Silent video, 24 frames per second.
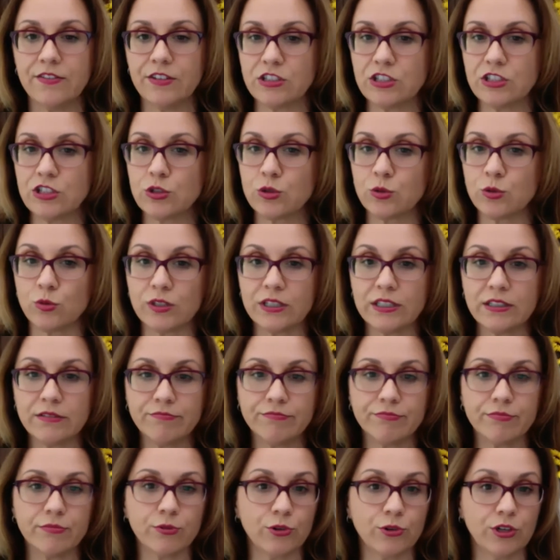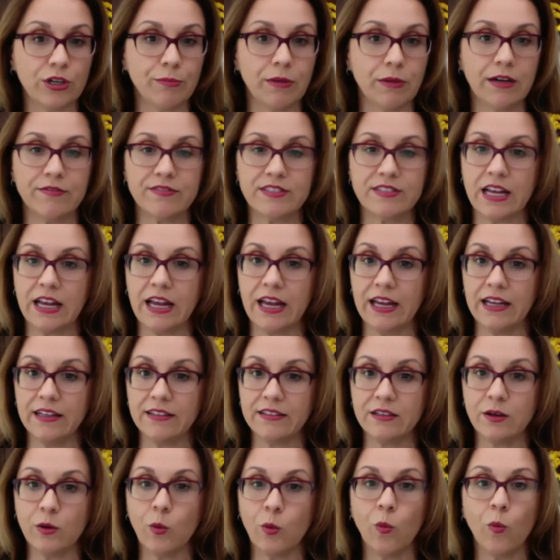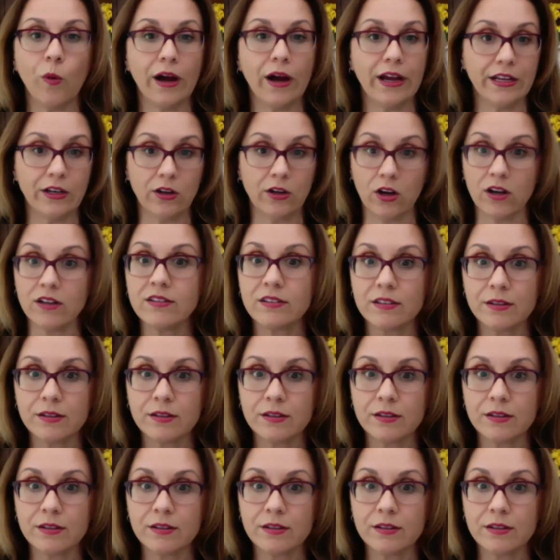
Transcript: sooner, 3 months ahead, why not?